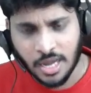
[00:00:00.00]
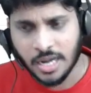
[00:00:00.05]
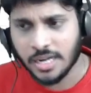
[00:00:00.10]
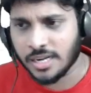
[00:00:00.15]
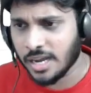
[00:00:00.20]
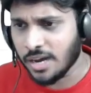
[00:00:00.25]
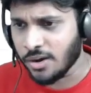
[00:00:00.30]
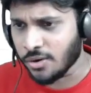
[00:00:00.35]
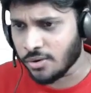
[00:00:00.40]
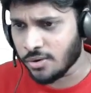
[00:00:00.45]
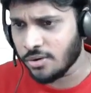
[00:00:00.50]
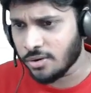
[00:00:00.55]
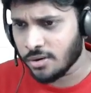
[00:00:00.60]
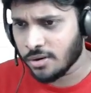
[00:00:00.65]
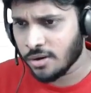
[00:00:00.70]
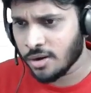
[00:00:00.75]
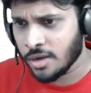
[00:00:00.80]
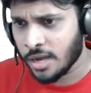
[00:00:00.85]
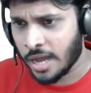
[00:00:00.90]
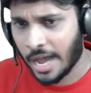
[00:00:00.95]
Now
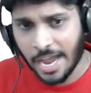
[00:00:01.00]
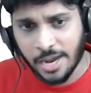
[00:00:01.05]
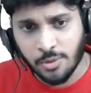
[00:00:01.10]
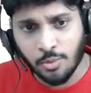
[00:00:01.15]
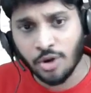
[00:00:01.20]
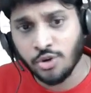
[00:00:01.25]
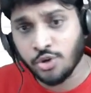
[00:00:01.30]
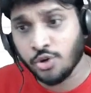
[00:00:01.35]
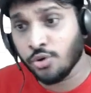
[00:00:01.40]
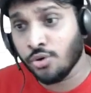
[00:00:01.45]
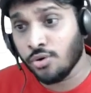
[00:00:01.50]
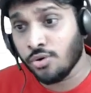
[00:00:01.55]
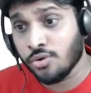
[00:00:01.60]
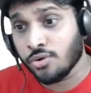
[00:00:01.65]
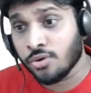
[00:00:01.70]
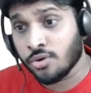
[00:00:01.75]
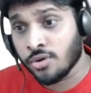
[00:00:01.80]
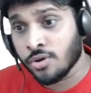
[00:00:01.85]
I want to